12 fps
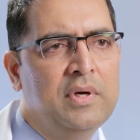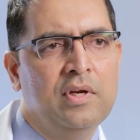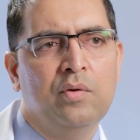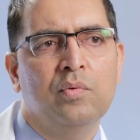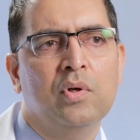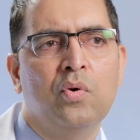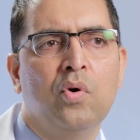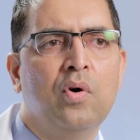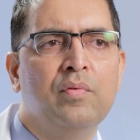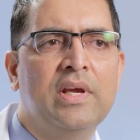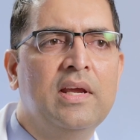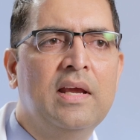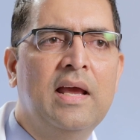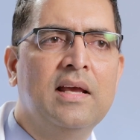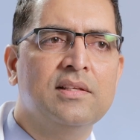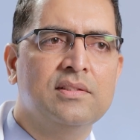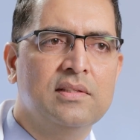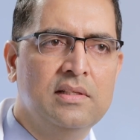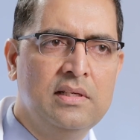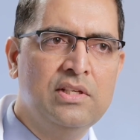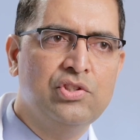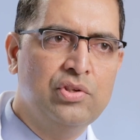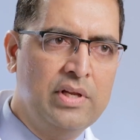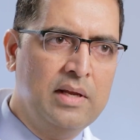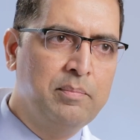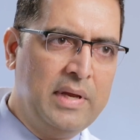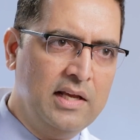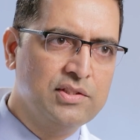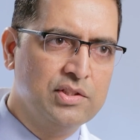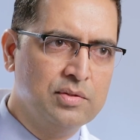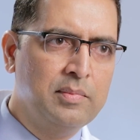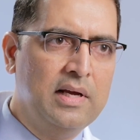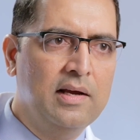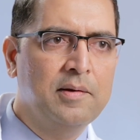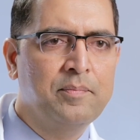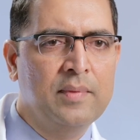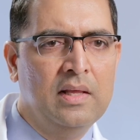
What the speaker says: But it will go away as each day passes by.